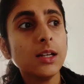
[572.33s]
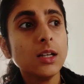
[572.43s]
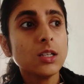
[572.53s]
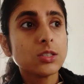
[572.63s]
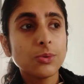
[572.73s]

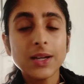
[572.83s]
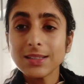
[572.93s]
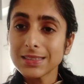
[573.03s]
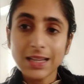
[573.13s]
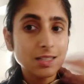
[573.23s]
So I
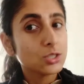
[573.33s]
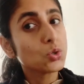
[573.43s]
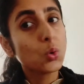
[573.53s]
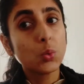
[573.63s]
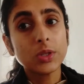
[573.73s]
decided to
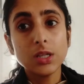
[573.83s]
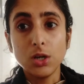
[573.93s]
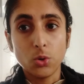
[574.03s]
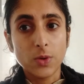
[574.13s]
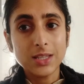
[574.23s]
go with the
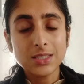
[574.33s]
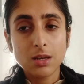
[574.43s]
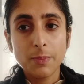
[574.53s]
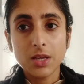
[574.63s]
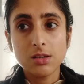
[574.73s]
lowest
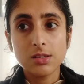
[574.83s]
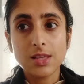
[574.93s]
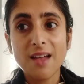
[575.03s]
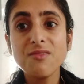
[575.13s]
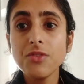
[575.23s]
because
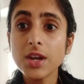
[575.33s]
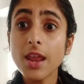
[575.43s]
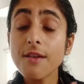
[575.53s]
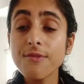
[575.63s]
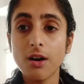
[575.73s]
I've
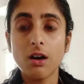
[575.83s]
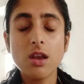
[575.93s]
never